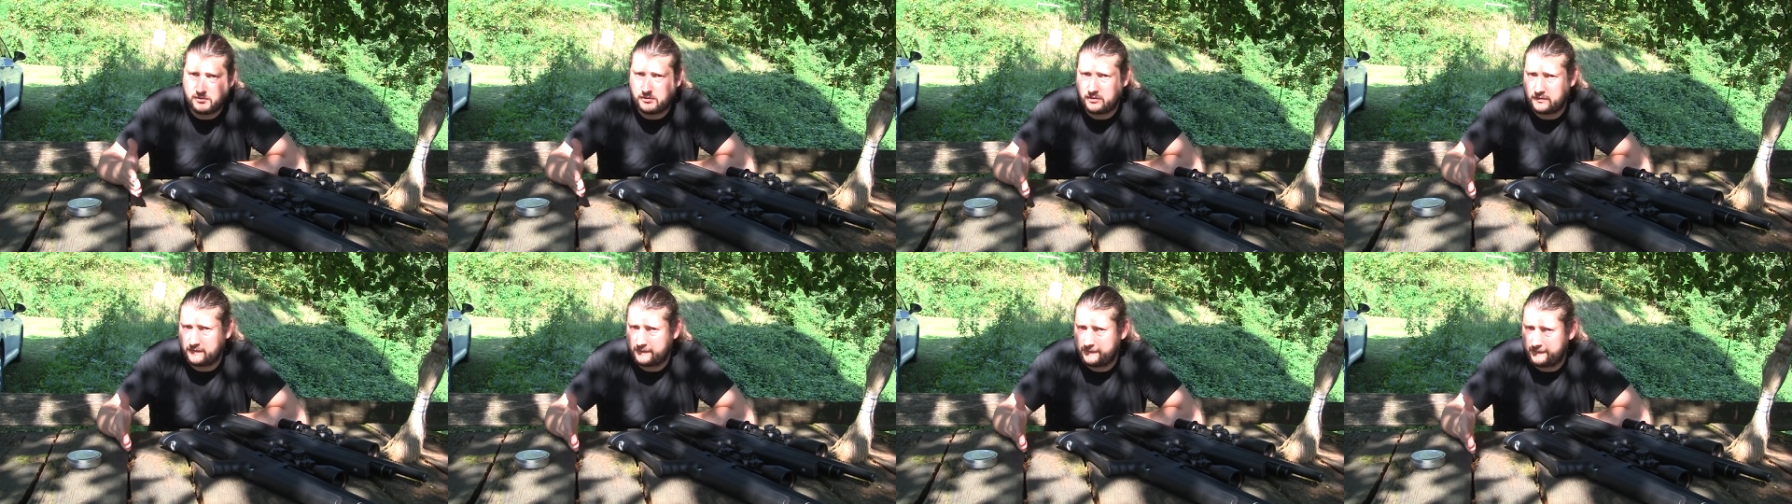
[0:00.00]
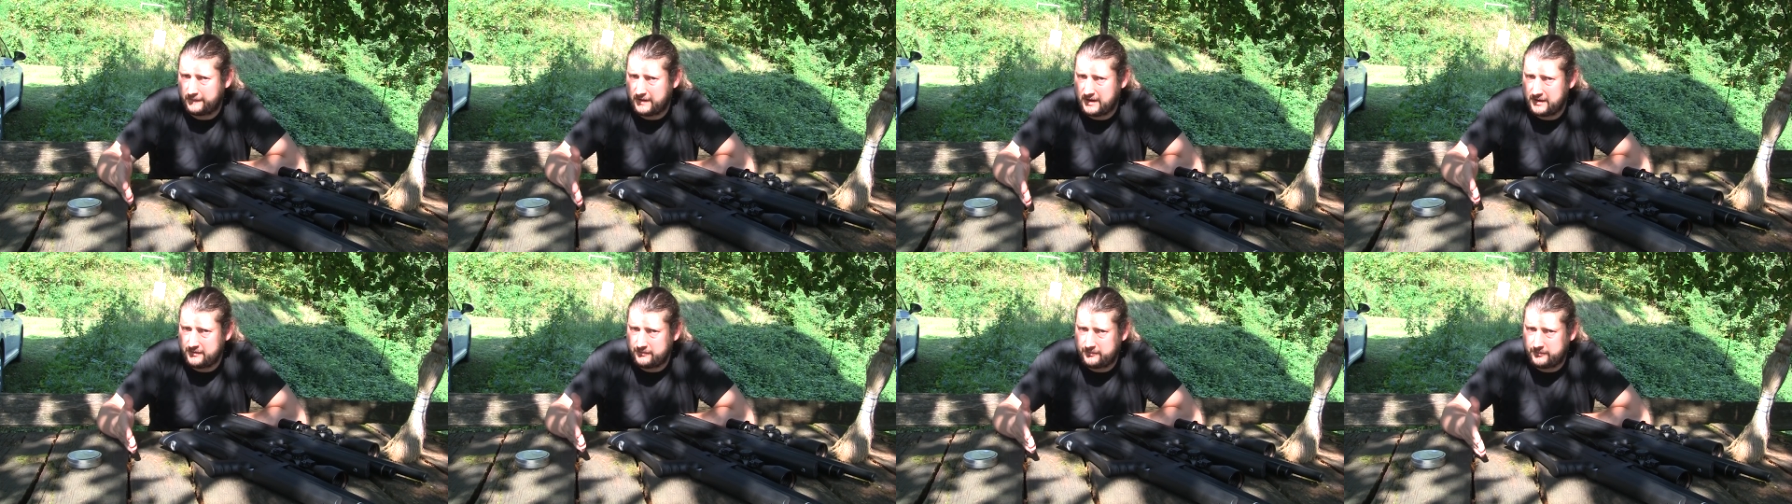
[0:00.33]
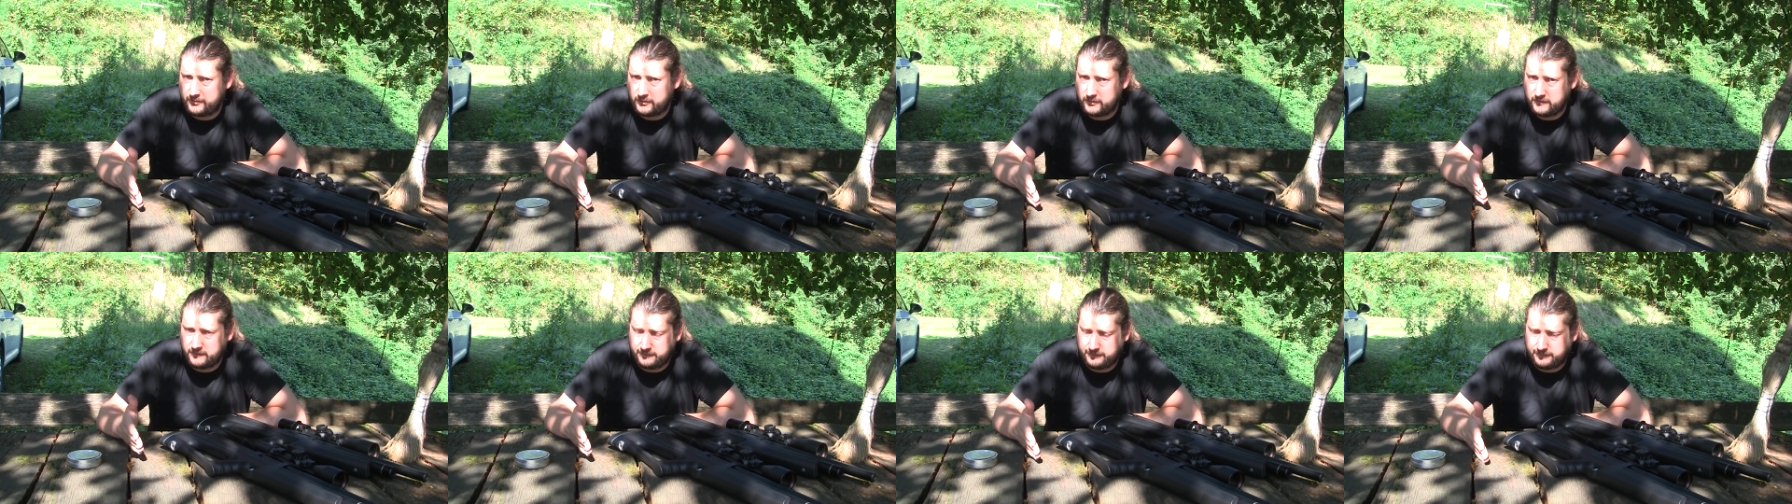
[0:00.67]
or
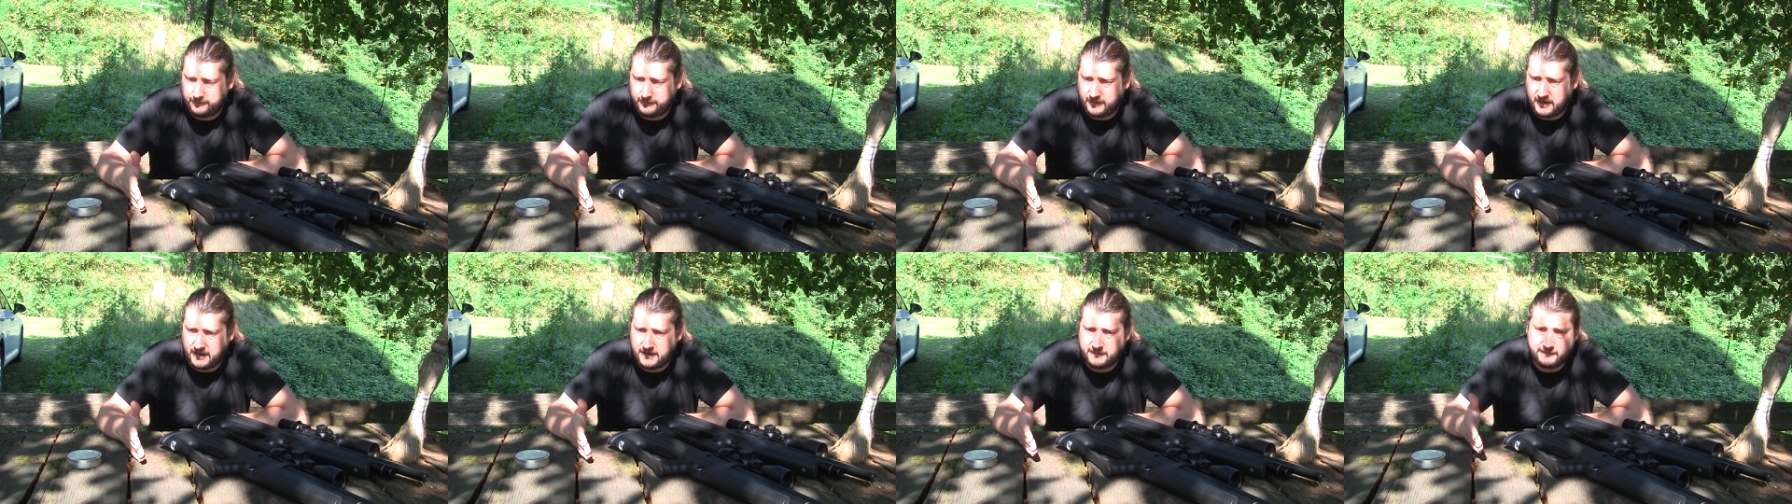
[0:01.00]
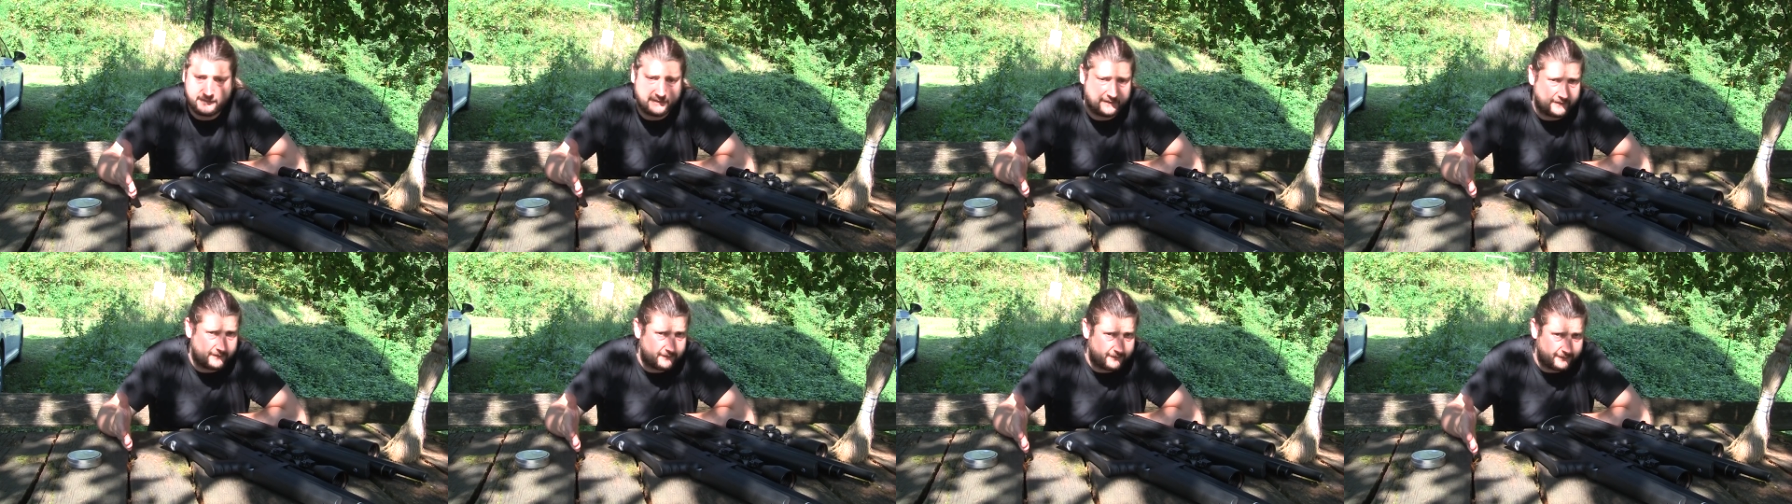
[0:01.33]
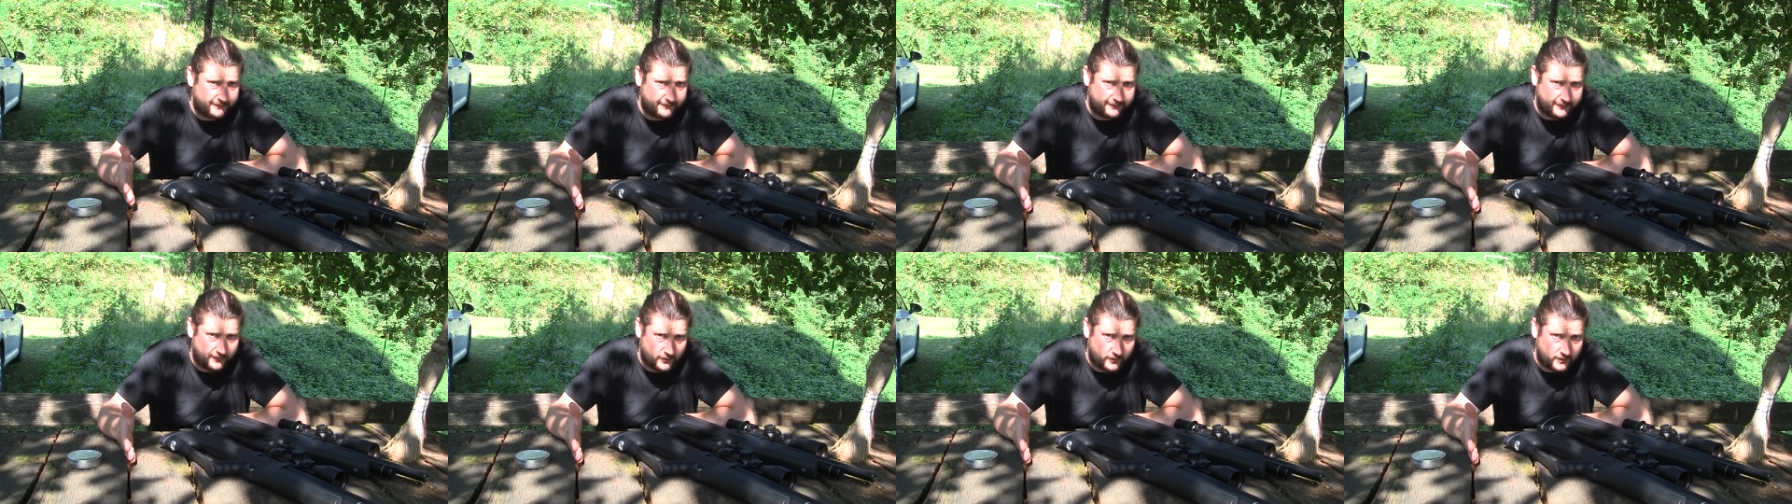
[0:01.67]
5.5
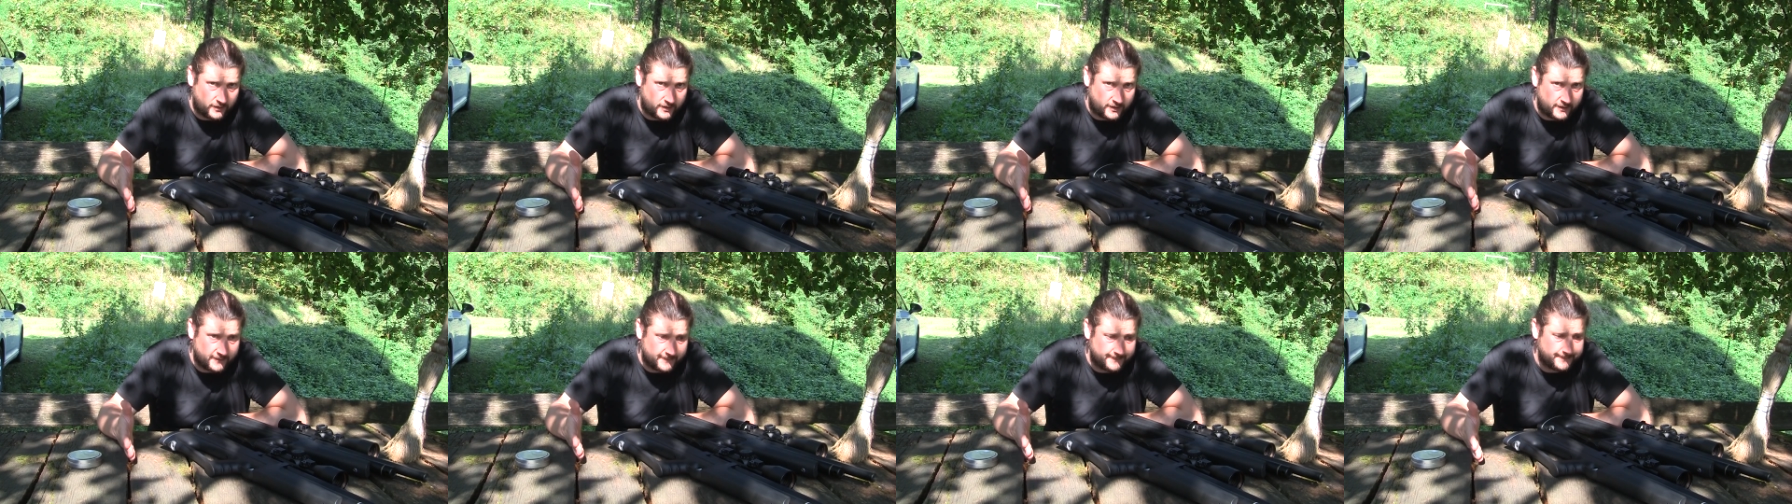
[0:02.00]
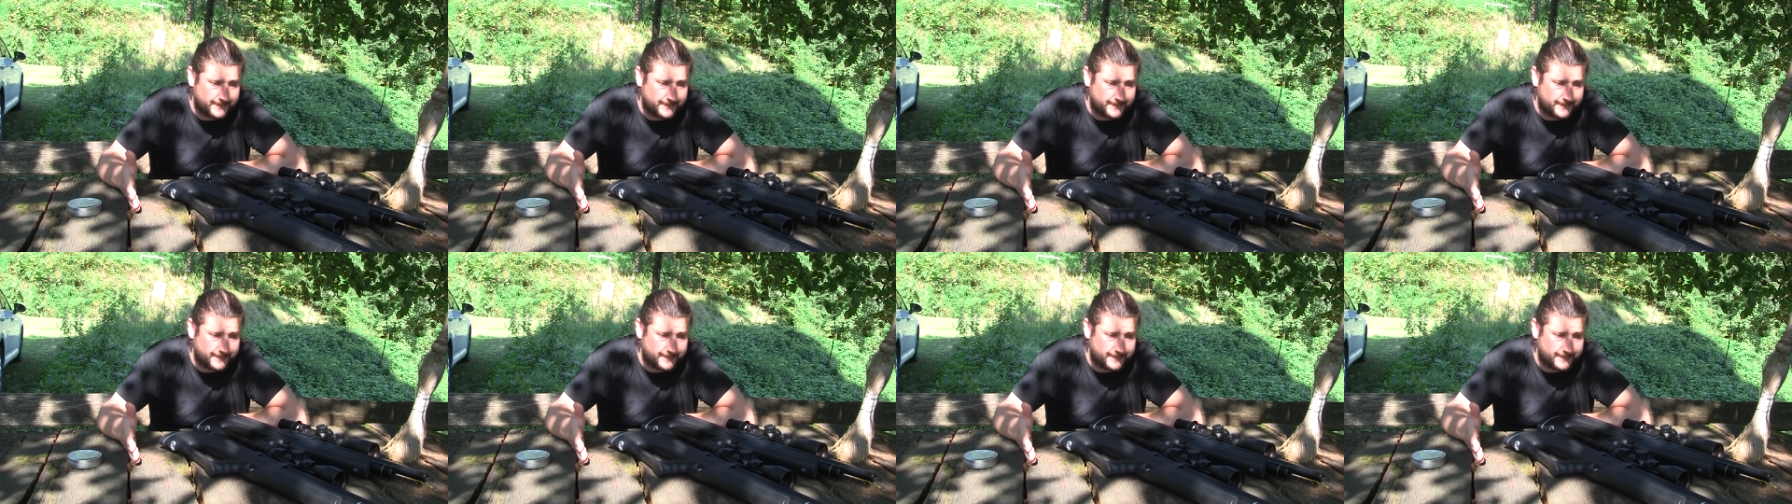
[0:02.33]
4